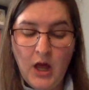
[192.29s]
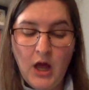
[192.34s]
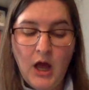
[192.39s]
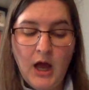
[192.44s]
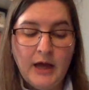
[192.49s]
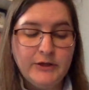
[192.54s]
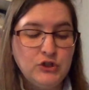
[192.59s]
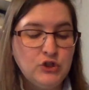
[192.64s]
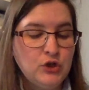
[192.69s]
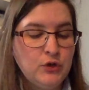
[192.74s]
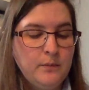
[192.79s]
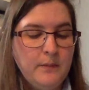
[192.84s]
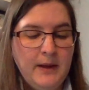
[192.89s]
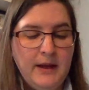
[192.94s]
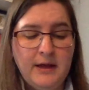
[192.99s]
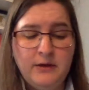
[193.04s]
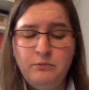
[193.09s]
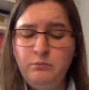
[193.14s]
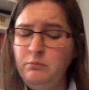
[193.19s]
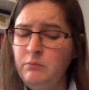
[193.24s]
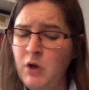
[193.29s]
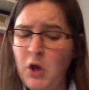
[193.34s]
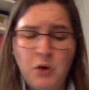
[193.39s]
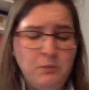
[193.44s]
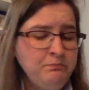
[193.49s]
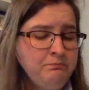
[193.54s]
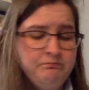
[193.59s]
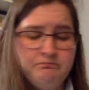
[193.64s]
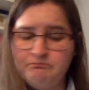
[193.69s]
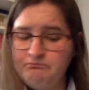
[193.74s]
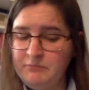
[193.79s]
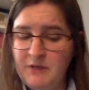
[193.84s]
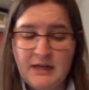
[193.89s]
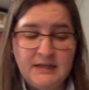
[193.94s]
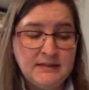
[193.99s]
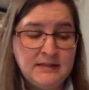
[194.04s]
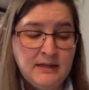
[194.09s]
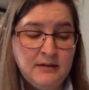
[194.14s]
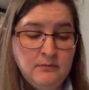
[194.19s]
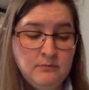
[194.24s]
I shook my head. No, I
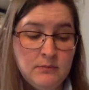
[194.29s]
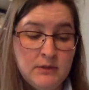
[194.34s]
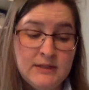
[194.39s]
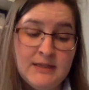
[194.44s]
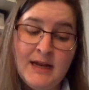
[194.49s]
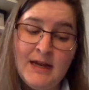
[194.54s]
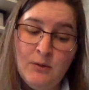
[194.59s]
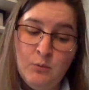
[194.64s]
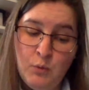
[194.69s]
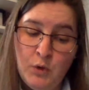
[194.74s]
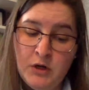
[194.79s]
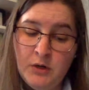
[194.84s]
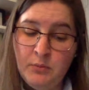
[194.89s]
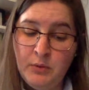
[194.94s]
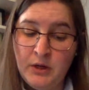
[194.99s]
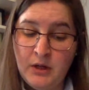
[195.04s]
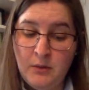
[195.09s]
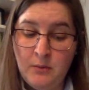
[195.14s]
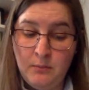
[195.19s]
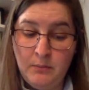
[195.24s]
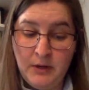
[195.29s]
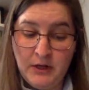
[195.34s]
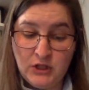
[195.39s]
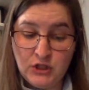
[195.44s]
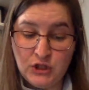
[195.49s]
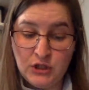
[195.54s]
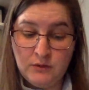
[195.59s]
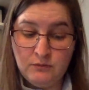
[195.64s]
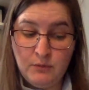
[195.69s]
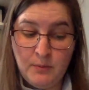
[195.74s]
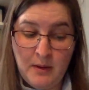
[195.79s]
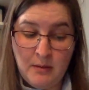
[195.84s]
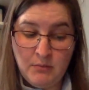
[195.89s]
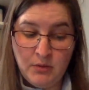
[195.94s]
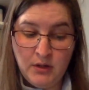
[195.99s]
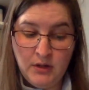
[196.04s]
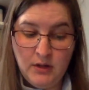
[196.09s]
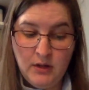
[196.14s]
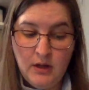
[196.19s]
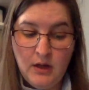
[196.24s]
said, because I didn't want to bring in a picture,
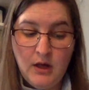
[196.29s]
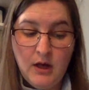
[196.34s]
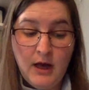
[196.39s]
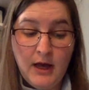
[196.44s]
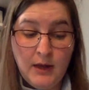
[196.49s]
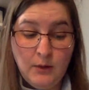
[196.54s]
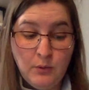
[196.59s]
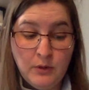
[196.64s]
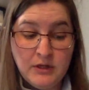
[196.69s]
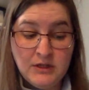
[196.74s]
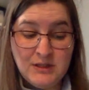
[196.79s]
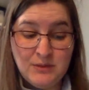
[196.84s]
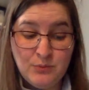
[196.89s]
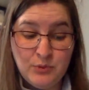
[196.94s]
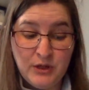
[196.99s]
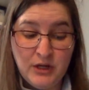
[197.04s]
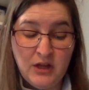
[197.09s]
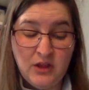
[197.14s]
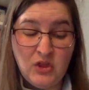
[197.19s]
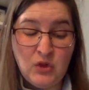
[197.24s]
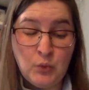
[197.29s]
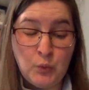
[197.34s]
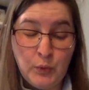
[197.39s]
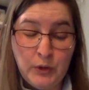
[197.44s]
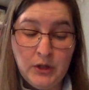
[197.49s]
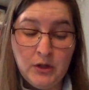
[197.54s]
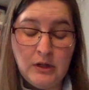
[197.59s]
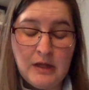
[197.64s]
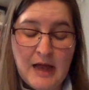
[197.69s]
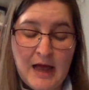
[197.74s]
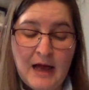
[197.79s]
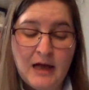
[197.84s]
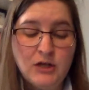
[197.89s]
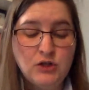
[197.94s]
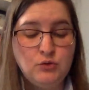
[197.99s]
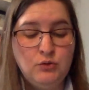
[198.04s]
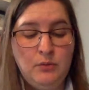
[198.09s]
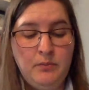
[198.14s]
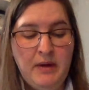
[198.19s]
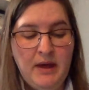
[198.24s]
remember? I wanted to bring in the real,
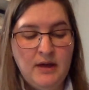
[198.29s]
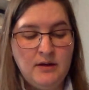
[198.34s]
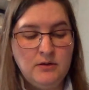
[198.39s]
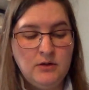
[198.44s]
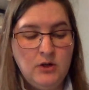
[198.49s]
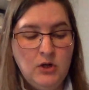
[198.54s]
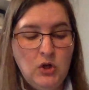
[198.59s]
actual pet.